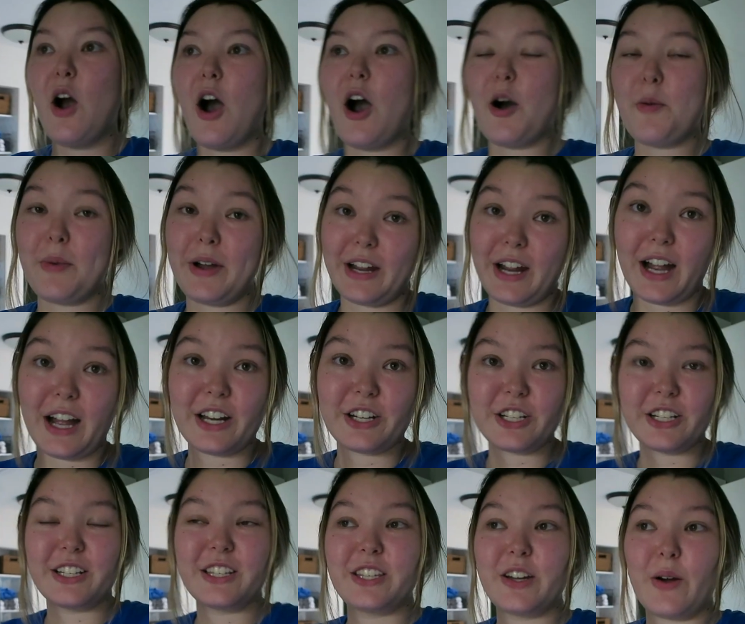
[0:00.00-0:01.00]
Oh my gosh,
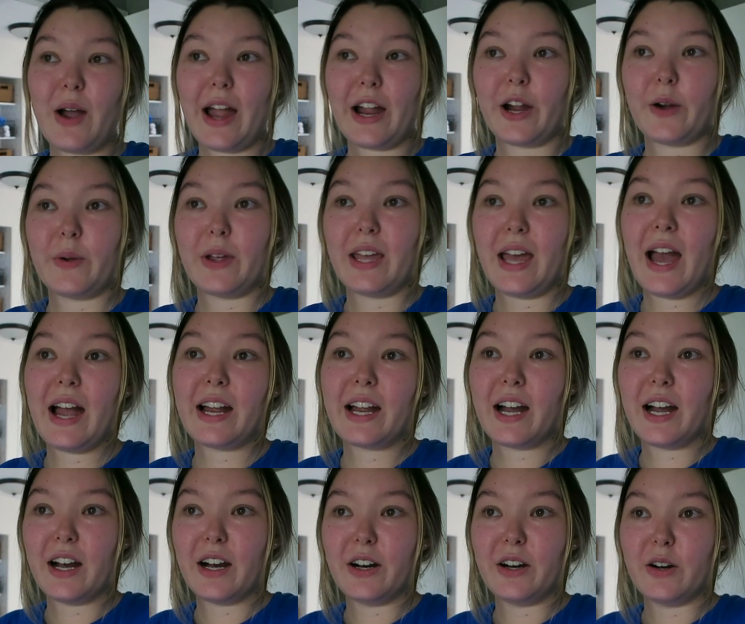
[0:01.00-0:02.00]
it's so echoey.
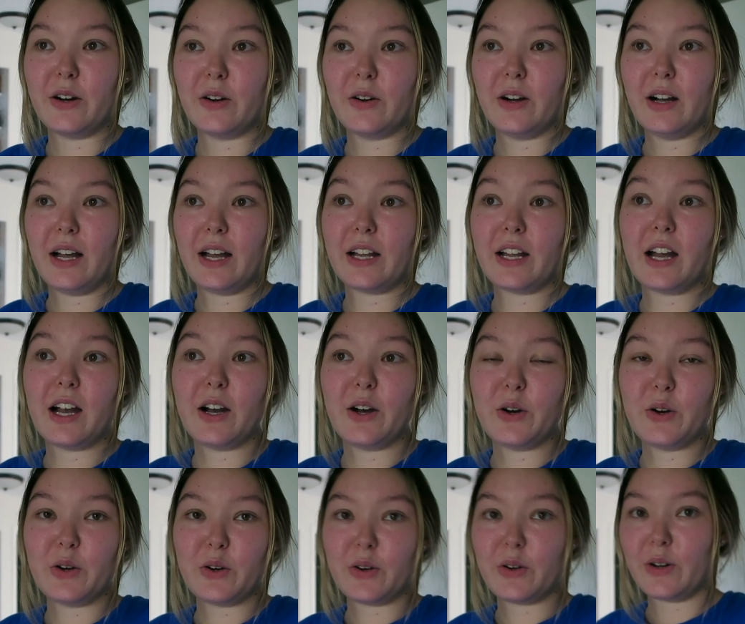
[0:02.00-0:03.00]
Echo.
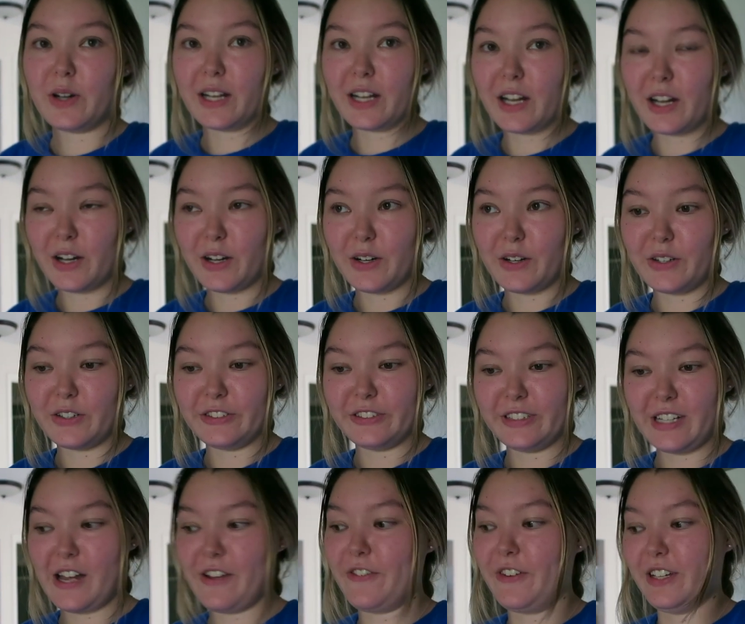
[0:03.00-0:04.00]
Echo, echo.
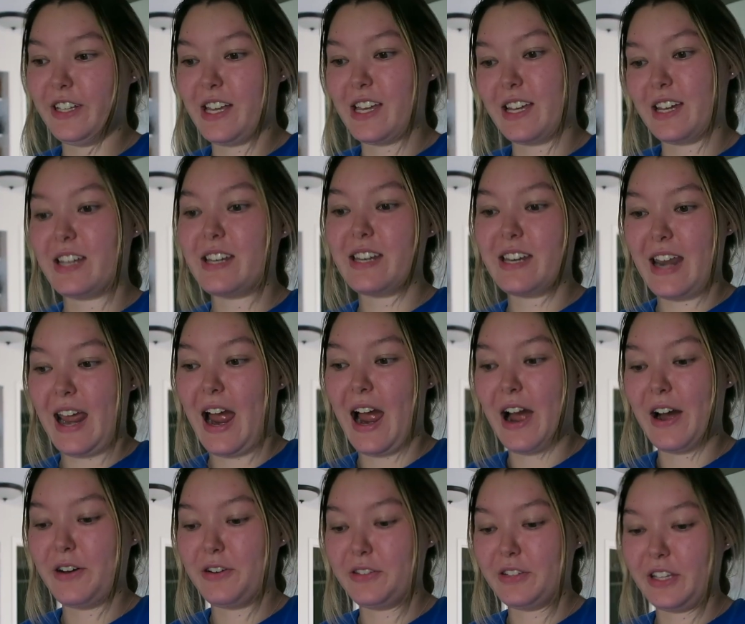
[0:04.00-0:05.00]
I feel like
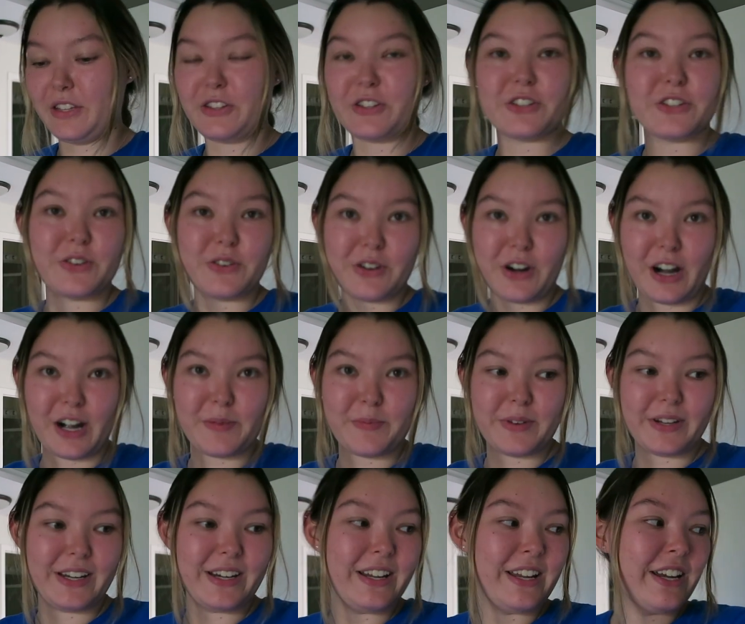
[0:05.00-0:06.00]
now that there's no
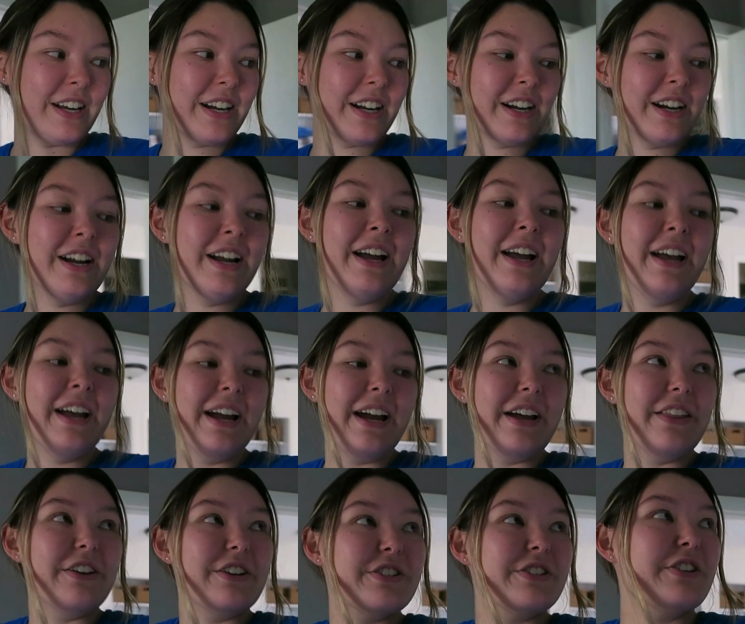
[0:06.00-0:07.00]
carpet in here
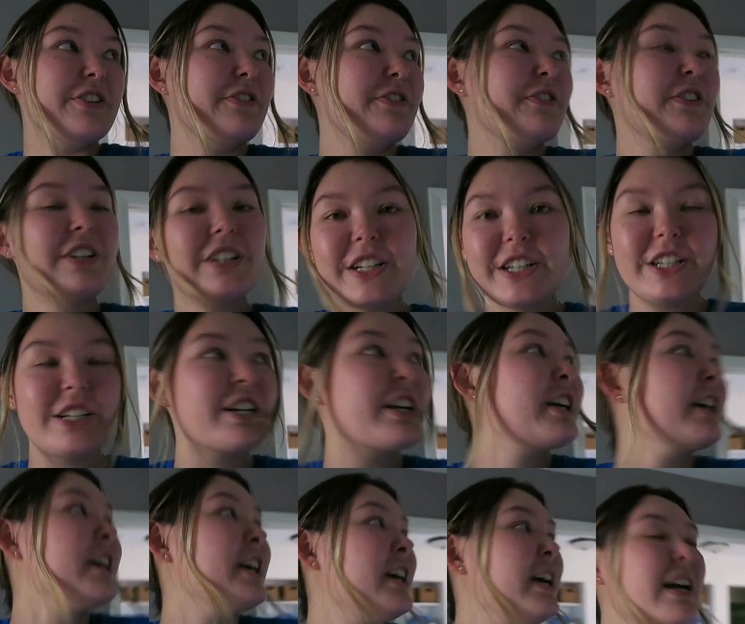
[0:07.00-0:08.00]
and there's no
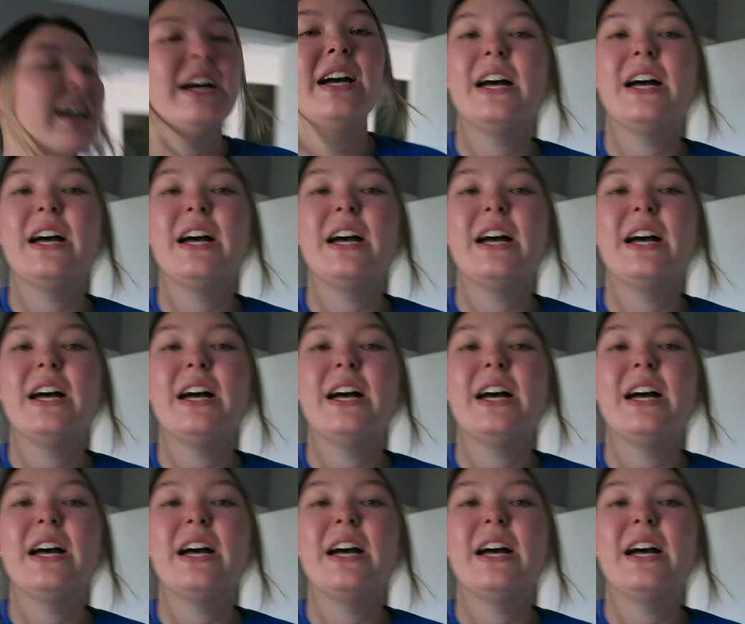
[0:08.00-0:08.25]
furniture,